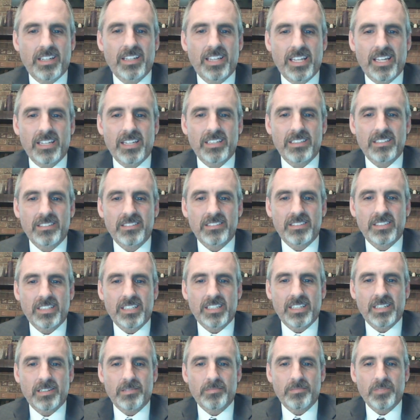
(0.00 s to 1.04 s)
And that is,
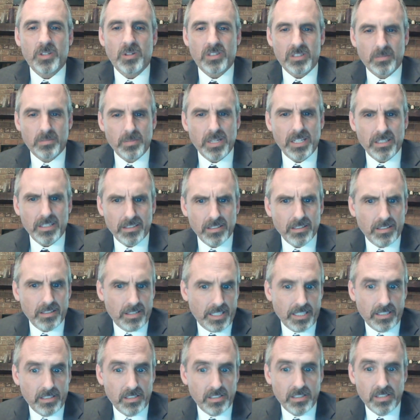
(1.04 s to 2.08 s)
because
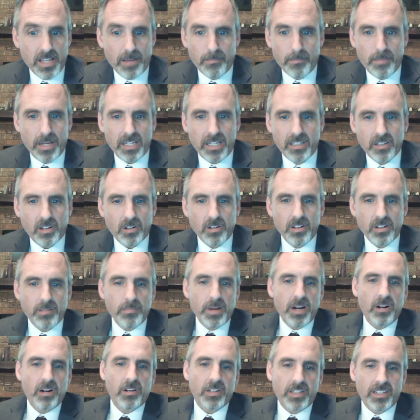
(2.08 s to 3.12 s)
like Ambedkar in
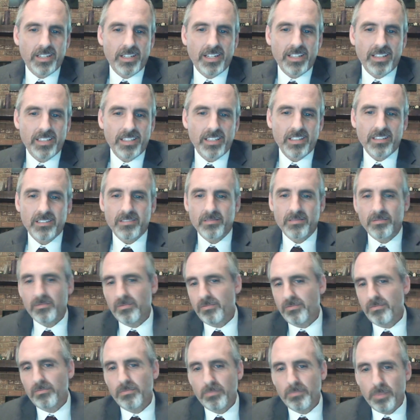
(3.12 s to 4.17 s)
America, I think
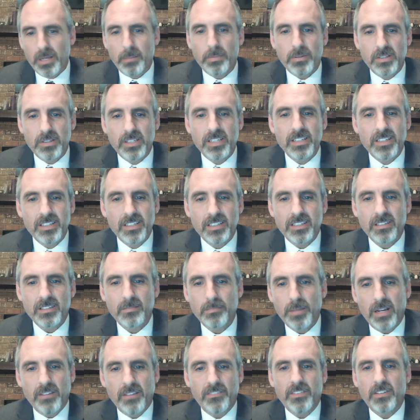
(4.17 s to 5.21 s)
people in India
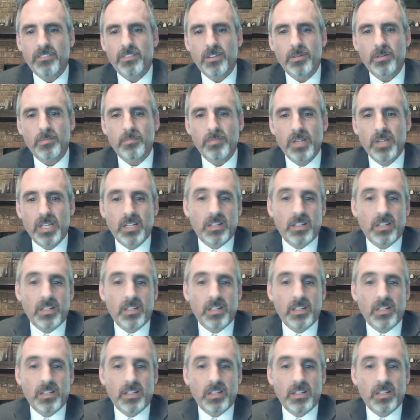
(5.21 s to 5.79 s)
could benefit from,